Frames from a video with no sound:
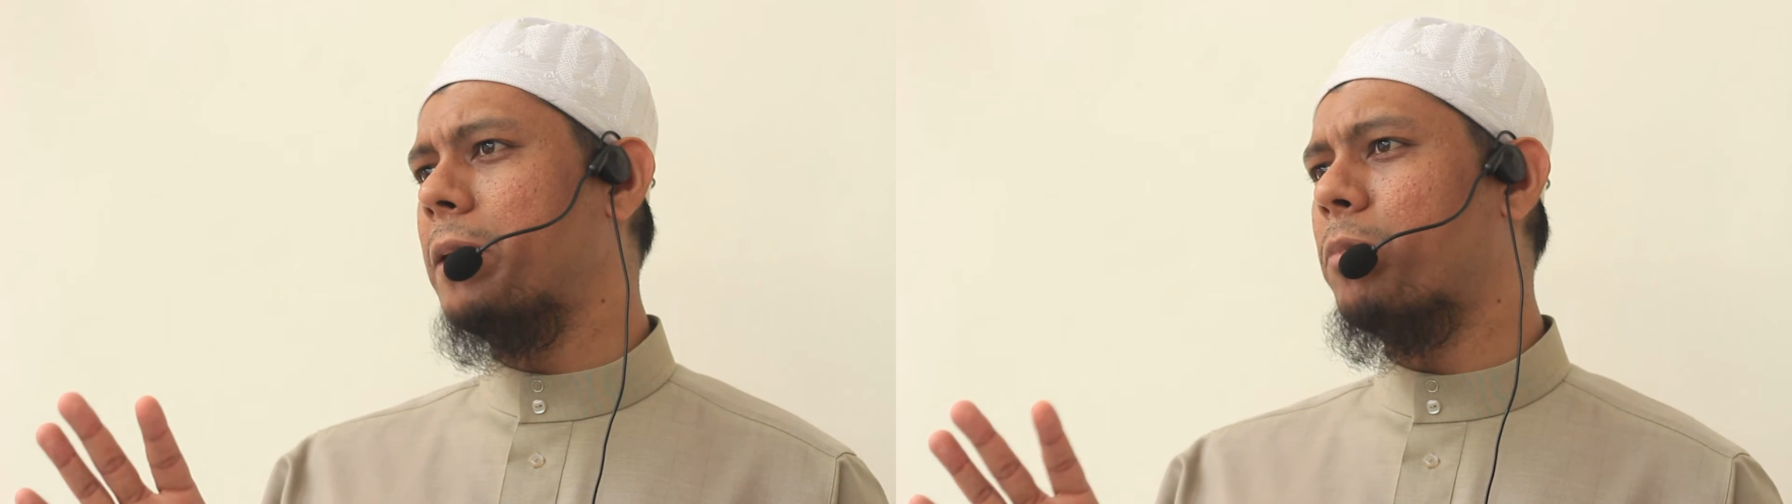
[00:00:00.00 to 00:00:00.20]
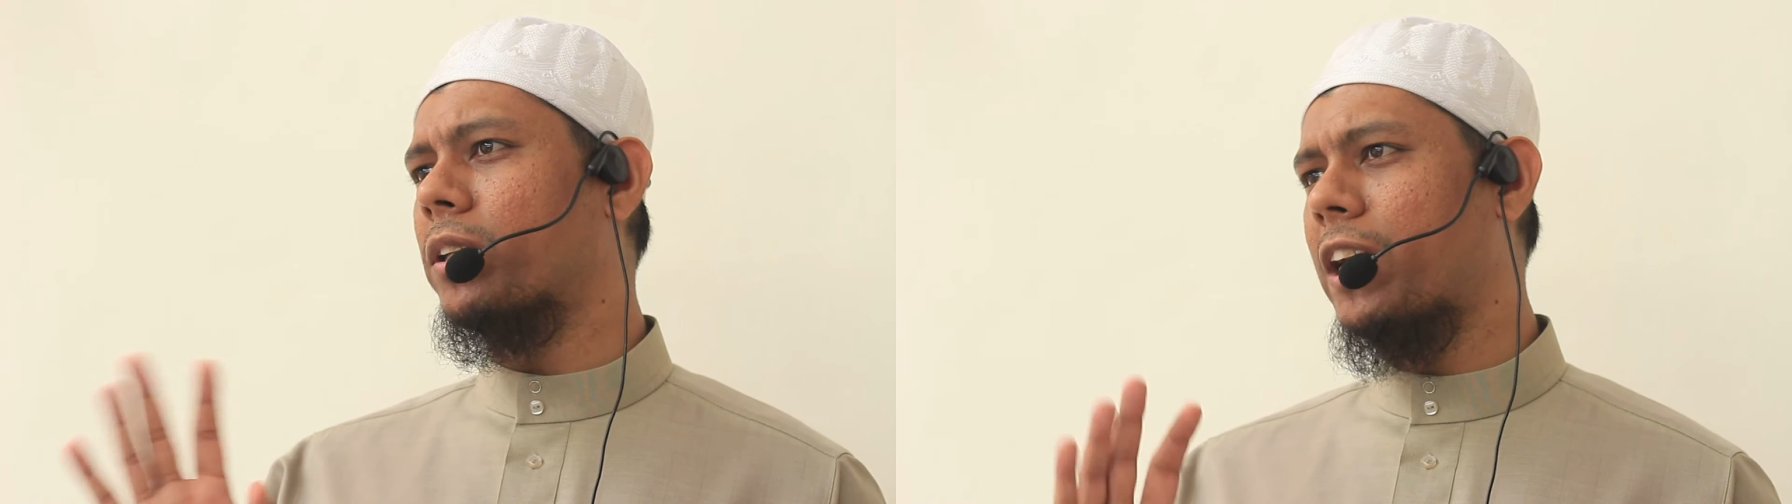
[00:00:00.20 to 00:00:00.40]

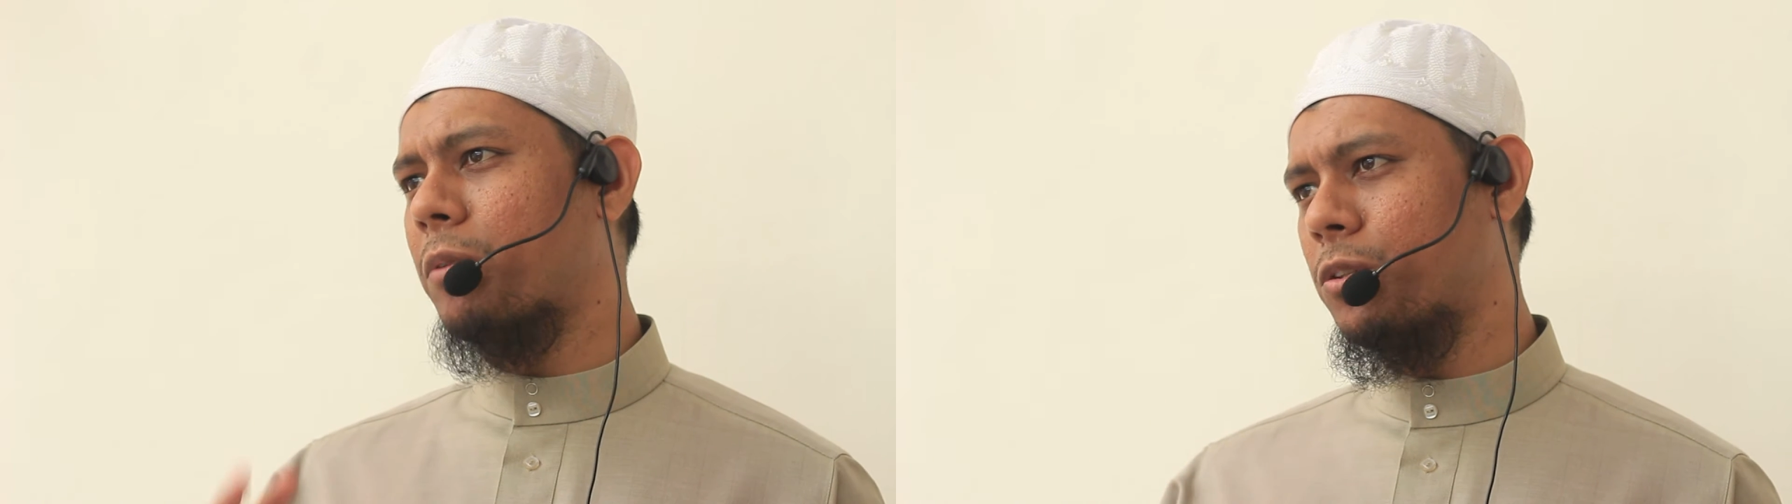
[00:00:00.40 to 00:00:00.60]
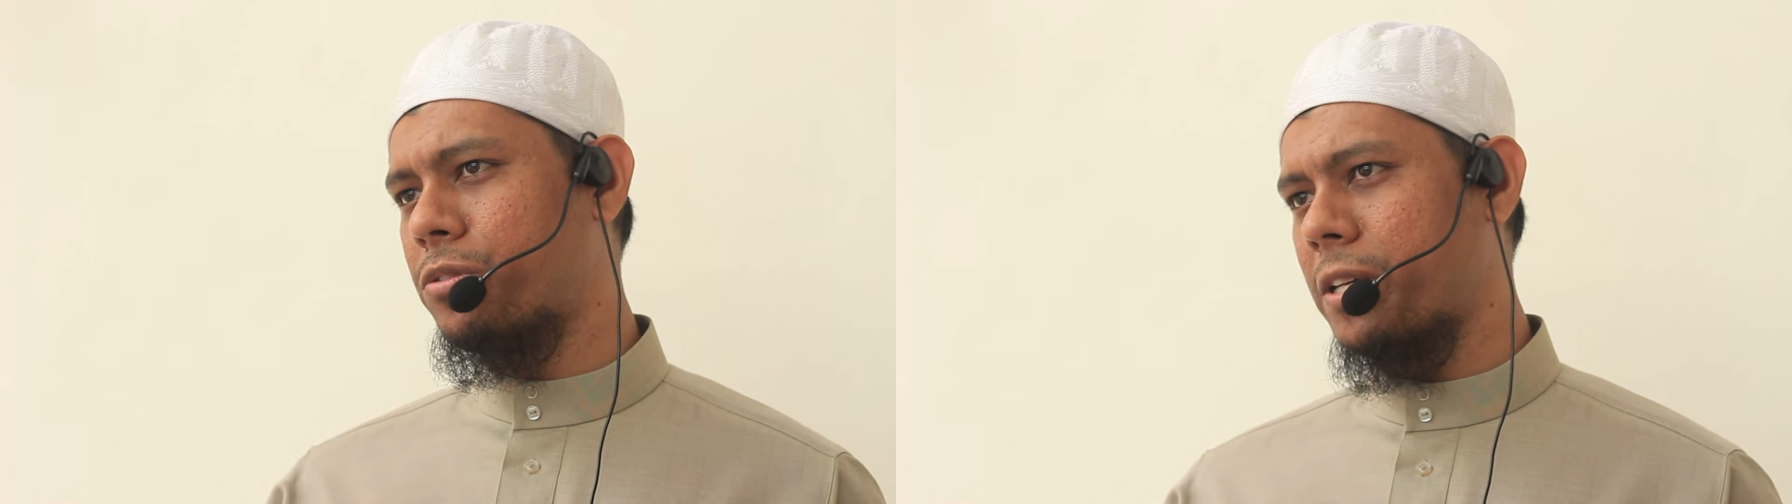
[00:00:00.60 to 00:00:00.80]
important I
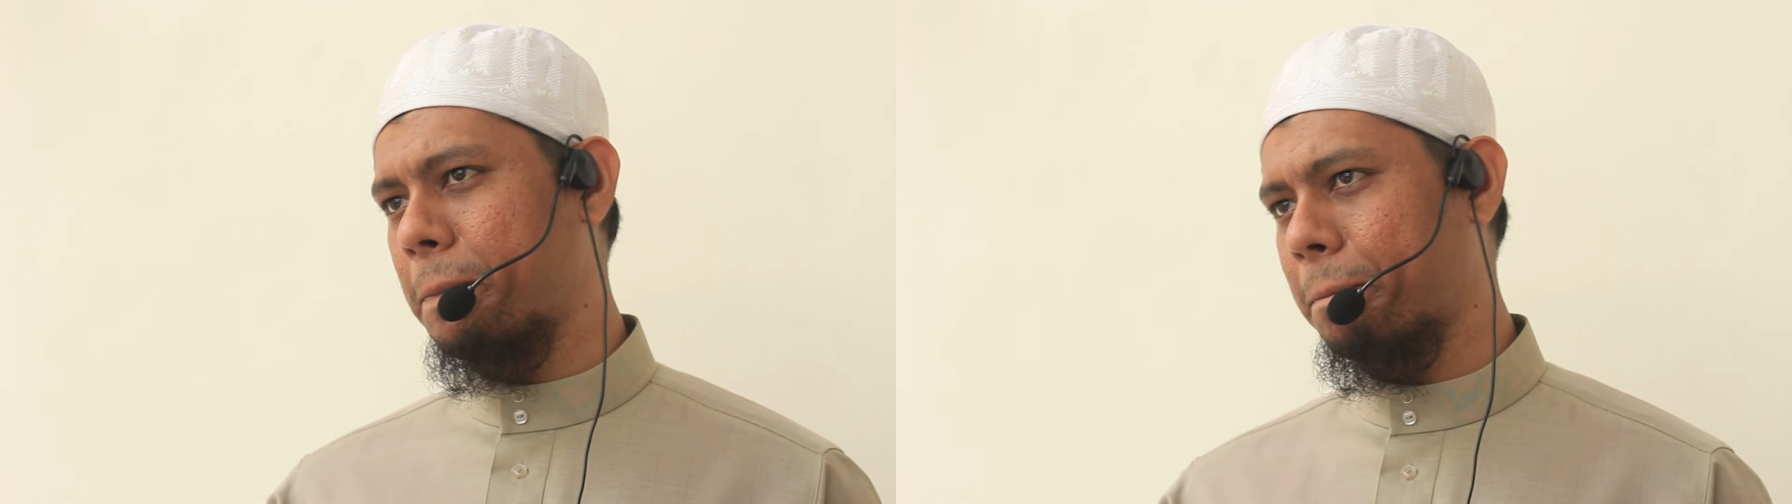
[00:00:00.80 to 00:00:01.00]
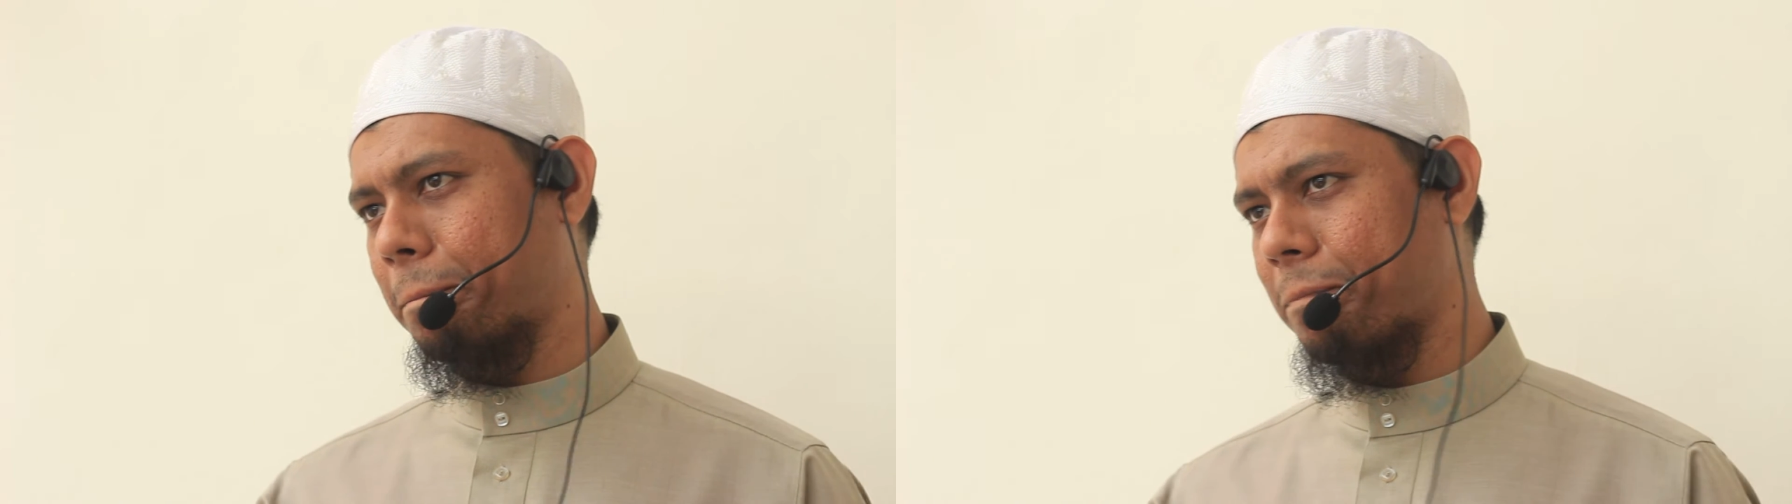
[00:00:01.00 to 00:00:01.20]
want to
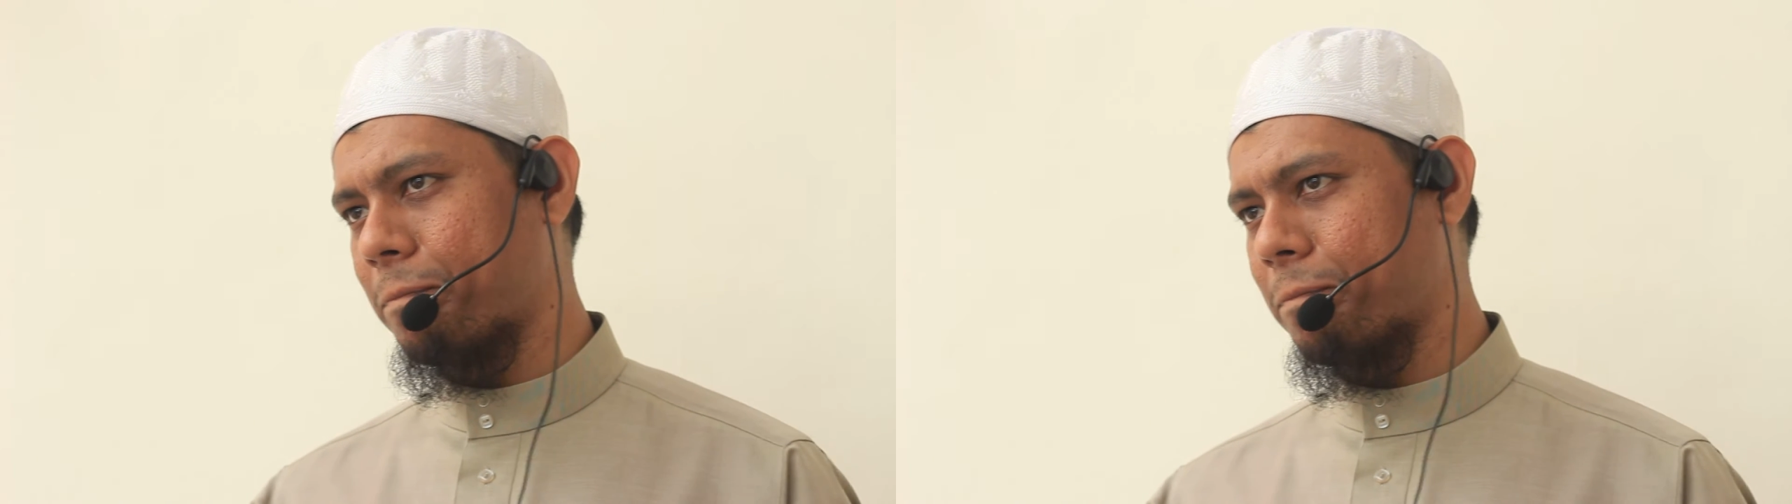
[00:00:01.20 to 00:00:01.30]
say.